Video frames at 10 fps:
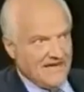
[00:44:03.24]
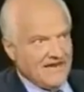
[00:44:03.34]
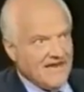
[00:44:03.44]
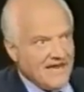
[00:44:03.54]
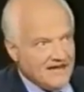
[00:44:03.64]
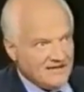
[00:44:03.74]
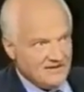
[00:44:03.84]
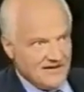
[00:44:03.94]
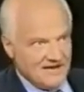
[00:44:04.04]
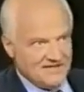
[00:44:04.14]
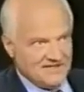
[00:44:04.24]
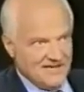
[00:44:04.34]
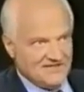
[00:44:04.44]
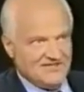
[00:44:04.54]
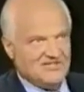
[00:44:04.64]
that here in the United
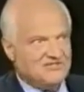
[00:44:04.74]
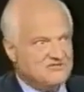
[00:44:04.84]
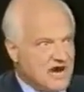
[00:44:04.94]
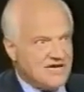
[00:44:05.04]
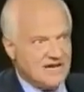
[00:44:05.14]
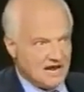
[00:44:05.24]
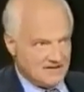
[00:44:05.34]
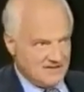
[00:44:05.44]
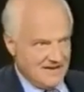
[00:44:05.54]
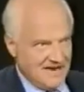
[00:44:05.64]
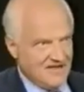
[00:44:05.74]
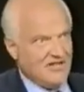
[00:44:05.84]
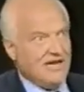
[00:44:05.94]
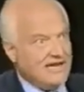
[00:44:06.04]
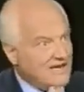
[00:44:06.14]
States, this great country,
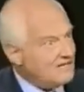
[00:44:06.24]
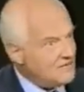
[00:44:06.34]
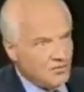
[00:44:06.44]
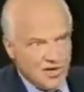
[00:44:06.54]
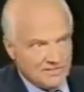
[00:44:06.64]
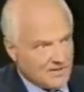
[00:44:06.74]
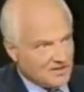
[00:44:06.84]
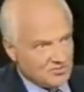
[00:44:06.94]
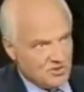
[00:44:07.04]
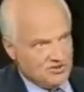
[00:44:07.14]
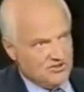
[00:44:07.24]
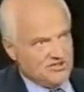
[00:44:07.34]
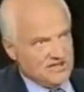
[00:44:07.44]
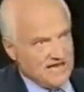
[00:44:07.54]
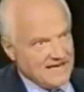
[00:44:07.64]
the leader of the world, because what you
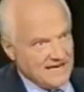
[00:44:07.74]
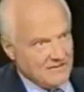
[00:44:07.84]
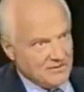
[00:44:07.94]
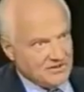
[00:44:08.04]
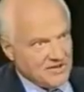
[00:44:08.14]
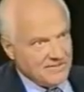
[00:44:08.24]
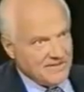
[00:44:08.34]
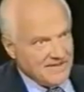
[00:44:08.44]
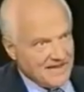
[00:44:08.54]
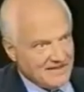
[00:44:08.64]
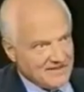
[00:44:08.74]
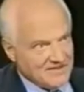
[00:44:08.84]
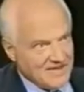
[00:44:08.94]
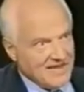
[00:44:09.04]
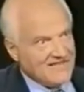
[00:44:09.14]
decide here will determine the
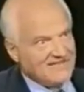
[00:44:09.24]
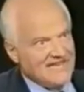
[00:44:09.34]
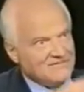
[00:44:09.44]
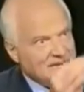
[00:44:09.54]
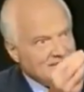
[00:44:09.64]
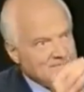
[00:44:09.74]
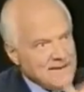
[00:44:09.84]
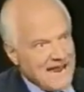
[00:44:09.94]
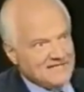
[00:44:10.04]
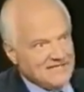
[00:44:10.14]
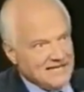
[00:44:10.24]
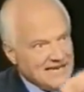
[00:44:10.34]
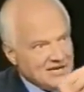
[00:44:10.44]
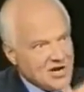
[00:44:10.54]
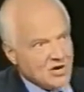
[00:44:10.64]
others, that there's been
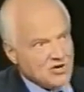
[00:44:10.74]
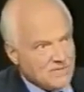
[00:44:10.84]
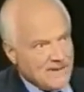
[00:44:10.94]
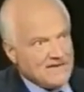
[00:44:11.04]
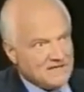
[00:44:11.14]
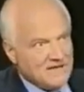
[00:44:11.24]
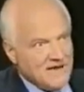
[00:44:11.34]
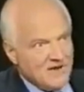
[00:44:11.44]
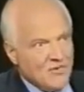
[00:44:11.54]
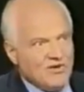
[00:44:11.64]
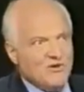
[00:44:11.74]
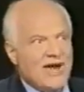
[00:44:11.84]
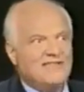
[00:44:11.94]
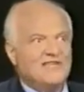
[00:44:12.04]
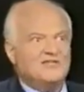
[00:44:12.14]
practically no debate when
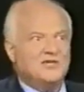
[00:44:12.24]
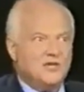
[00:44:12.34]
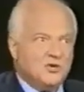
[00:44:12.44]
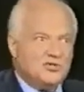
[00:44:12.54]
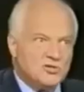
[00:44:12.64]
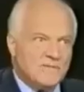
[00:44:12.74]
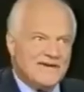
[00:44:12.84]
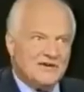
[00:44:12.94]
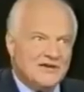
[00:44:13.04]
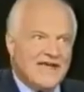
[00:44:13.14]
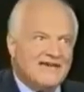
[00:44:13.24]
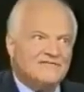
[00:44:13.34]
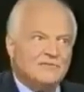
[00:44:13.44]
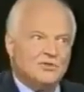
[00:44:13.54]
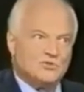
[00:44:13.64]
you had this huge debate on
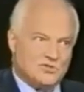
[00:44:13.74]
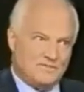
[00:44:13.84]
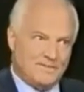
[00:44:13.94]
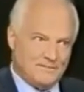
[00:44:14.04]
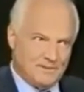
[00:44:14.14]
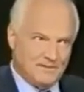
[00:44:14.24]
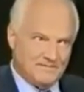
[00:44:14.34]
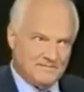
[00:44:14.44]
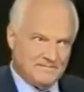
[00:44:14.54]
NAFTA, which was a pimple.